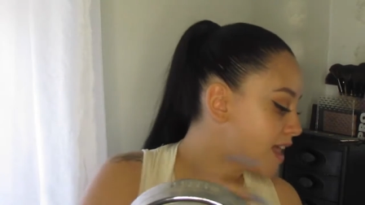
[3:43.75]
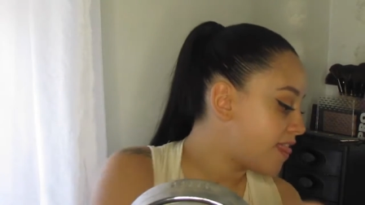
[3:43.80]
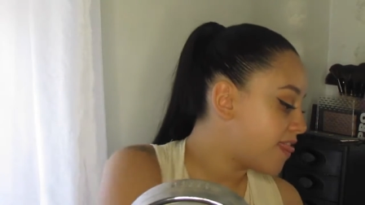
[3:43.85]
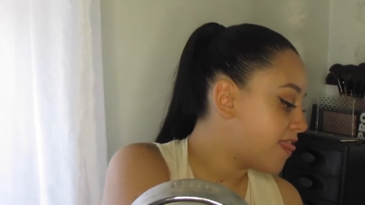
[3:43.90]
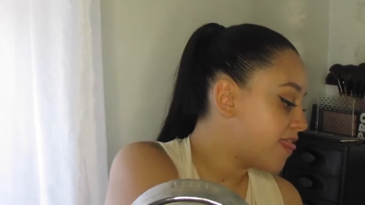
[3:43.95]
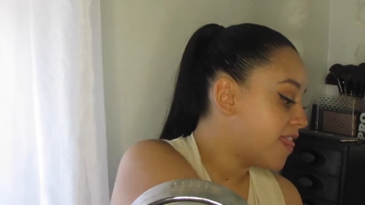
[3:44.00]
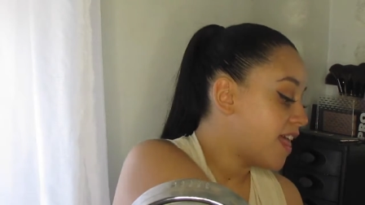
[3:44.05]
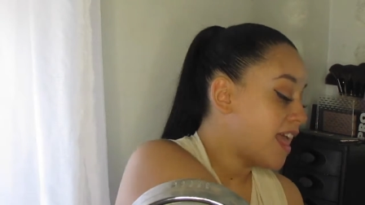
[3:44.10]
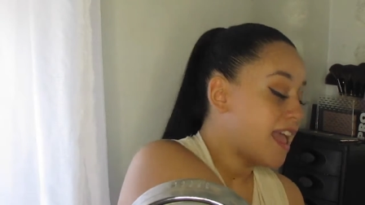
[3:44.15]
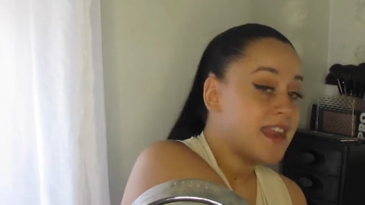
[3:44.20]

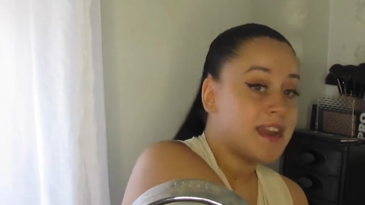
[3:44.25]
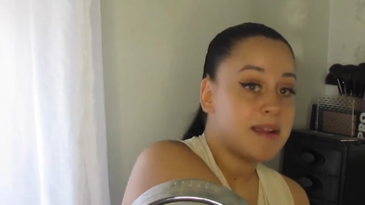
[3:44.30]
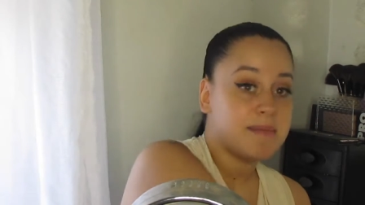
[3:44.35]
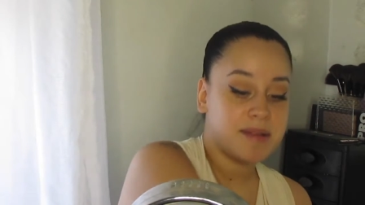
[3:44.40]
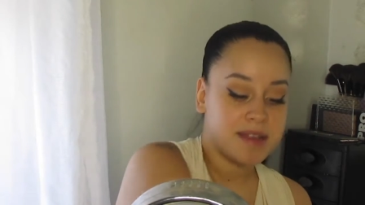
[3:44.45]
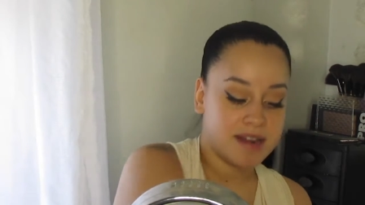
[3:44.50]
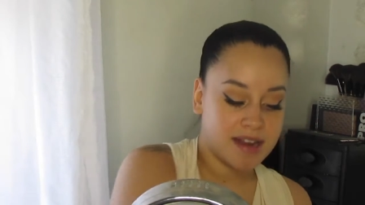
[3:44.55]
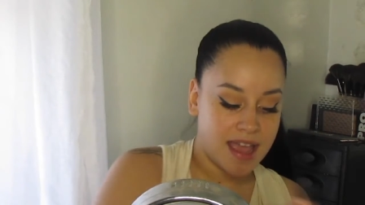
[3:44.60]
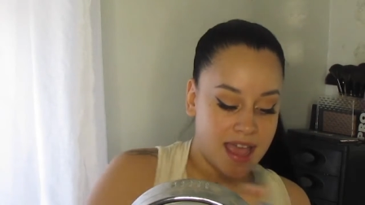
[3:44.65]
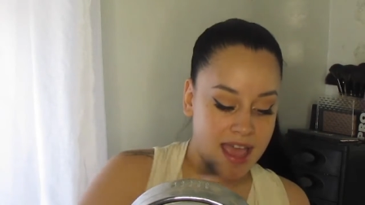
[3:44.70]
And then I'm
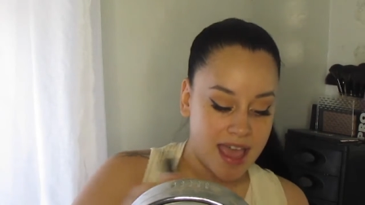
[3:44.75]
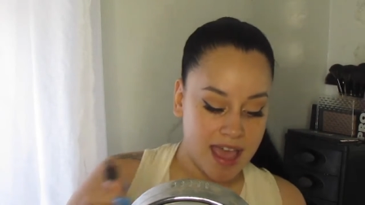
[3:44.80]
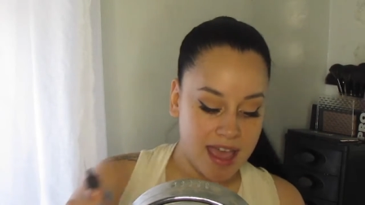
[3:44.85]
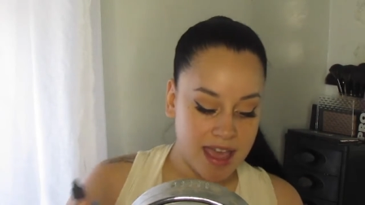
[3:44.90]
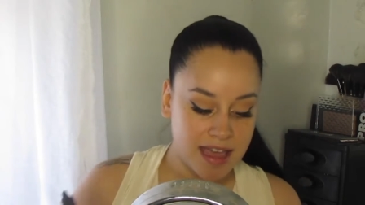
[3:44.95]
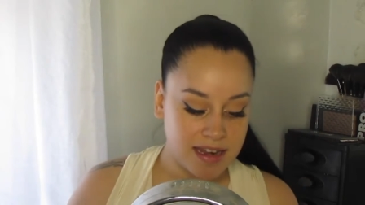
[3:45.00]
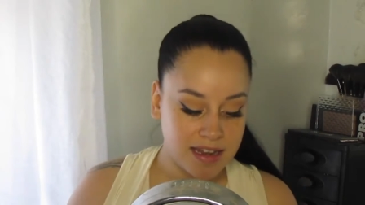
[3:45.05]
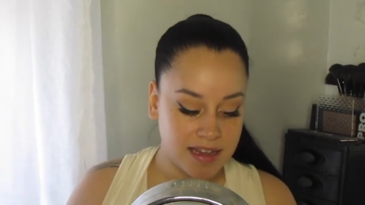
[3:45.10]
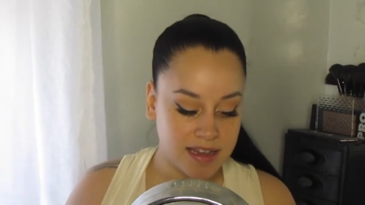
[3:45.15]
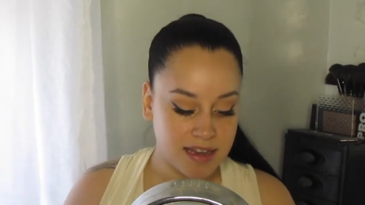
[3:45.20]
going to
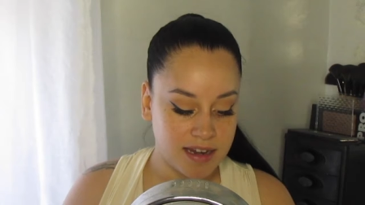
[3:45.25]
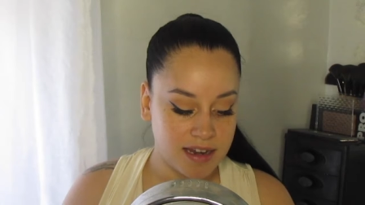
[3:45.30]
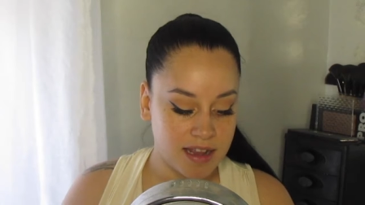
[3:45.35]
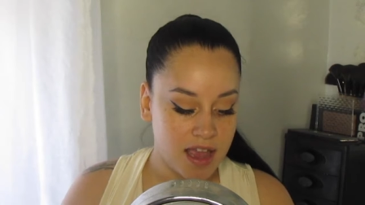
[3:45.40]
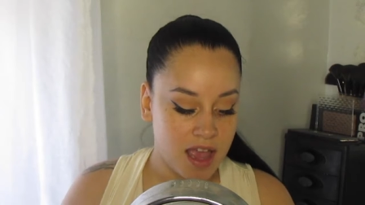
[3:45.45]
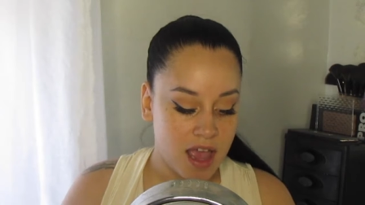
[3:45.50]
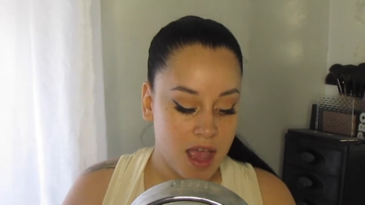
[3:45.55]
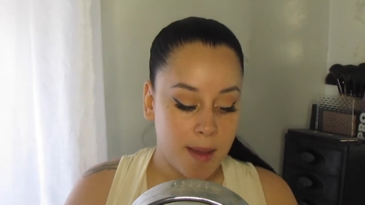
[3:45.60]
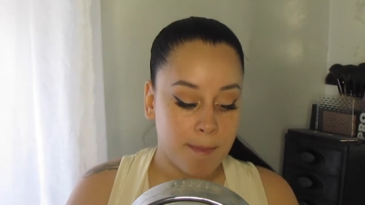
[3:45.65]
add in